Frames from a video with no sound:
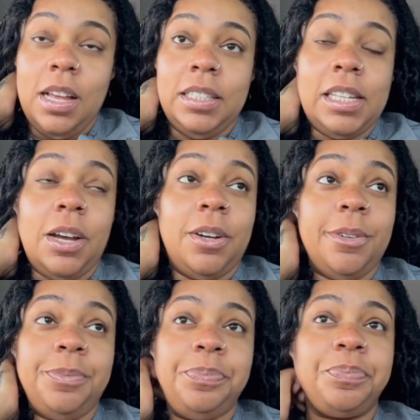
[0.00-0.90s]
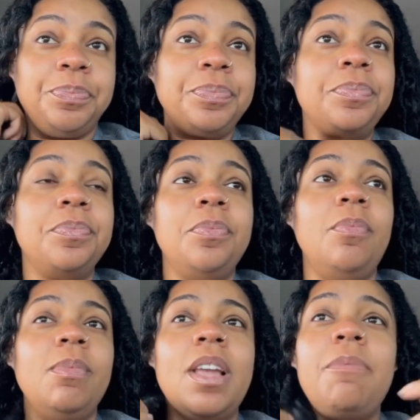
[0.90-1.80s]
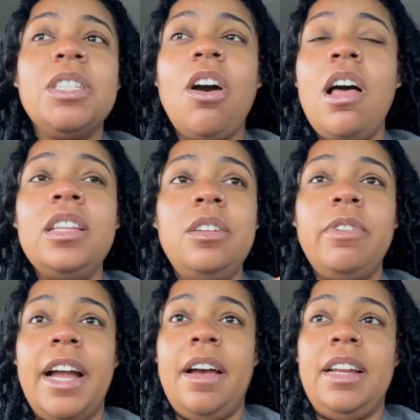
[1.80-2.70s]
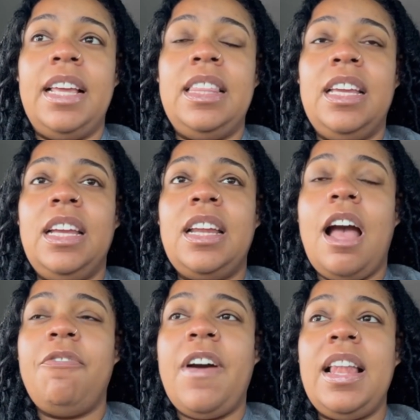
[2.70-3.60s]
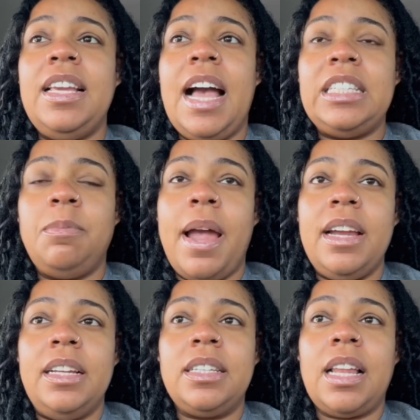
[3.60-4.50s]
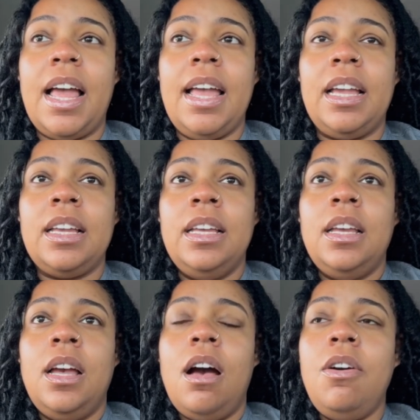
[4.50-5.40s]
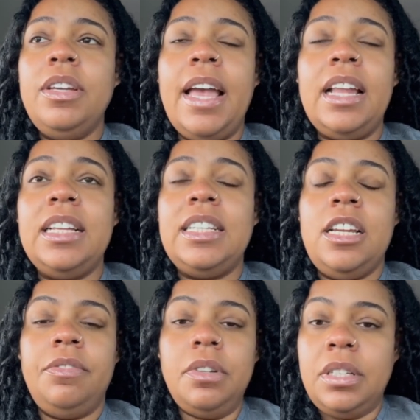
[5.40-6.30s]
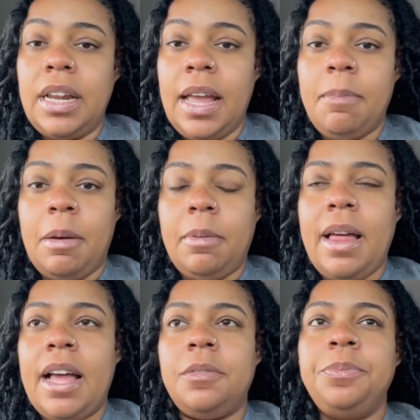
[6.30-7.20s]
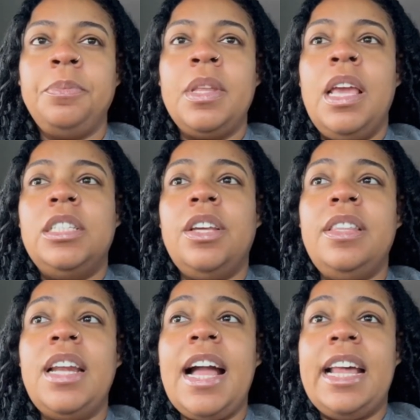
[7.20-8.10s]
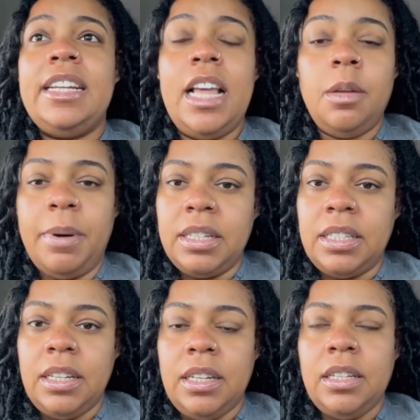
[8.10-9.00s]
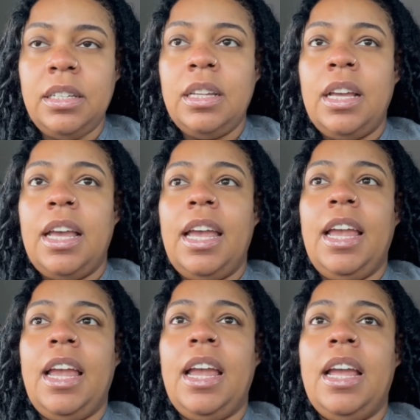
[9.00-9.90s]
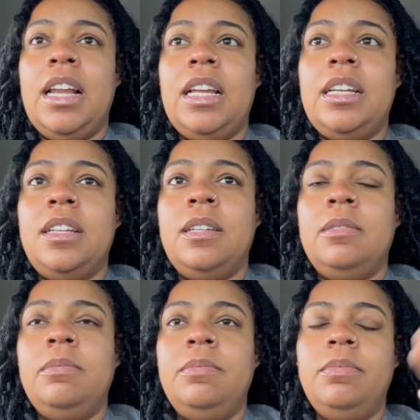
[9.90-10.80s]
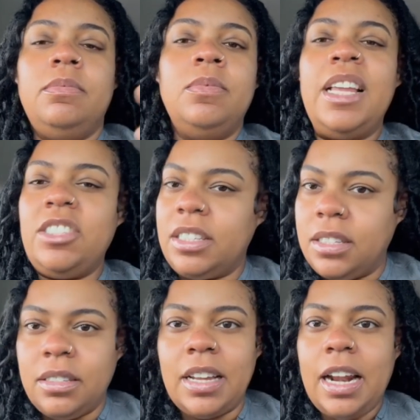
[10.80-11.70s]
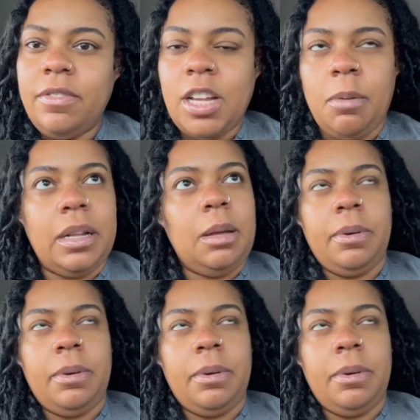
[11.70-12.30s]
So I was calling around and then I finally got somebody to like, oh yeah, let's interview today, blah, blah, blah. So then I got another person and let's just not even talk about that